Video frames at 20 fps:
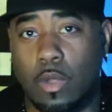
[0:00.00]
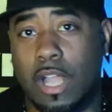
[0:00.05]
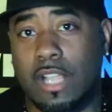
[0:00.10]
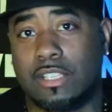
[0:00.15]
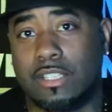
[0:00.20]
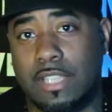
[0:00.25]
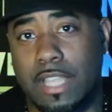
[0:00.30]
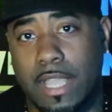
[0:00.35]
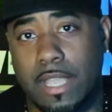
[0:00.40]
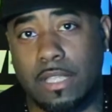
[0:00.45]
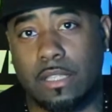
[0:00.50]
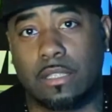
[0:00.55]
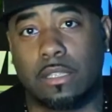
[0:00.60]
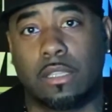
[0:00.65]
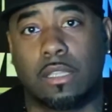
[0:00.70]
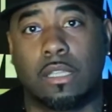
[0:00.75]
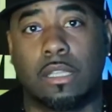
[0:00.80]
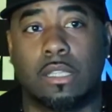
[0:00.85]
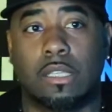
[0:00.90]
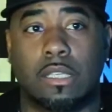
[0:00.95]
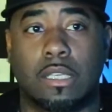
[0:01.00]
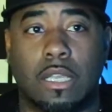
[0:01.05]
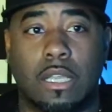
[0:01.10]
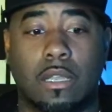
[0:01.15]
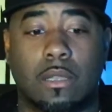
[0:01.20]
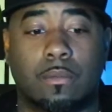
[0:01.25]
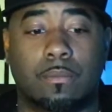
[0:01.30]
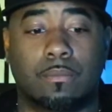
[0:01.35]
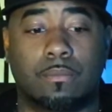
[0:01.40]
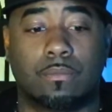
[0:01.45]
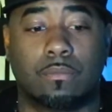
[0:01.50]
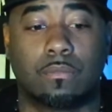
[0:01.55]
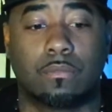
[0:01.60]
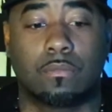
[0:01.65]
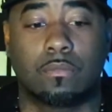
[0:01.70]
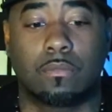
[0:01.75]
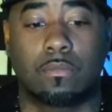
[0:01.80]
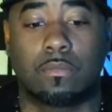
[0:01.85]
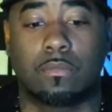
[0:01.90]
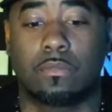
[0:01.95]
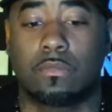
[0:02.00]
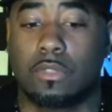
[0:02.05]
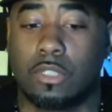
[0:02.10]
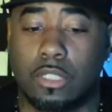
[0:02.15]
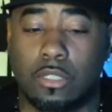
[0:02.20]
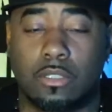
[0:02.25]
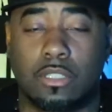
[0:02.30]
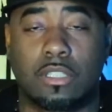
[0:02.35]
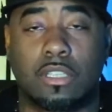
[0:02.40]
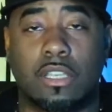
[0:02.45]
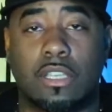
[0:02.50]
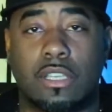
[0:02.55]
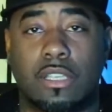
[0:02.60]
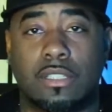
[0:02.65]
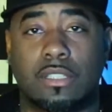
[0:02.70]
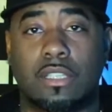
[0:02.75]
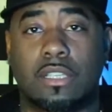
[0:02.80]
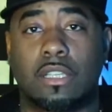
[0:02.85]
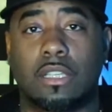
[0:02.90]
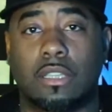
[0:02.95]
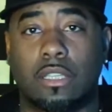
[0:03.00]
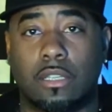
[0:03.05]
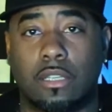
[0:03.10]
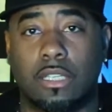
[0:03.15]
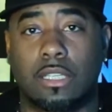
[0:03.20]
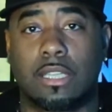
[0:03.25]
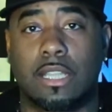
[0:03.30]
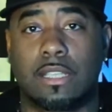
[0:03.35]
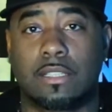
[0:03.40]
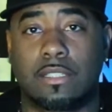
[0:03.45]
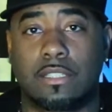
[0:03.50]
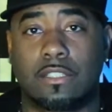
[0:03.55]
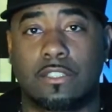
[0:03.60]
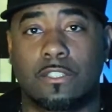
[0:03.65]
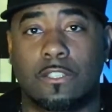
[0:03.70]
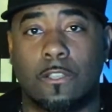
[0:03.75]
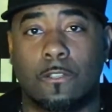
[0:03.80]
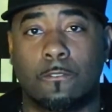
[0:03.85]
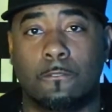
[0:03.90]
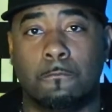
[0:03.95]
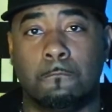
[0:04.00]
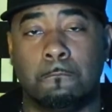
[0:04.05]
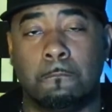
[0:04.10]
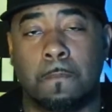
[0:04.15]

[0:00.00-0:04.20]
watch that. And, it's a good learning lesson. So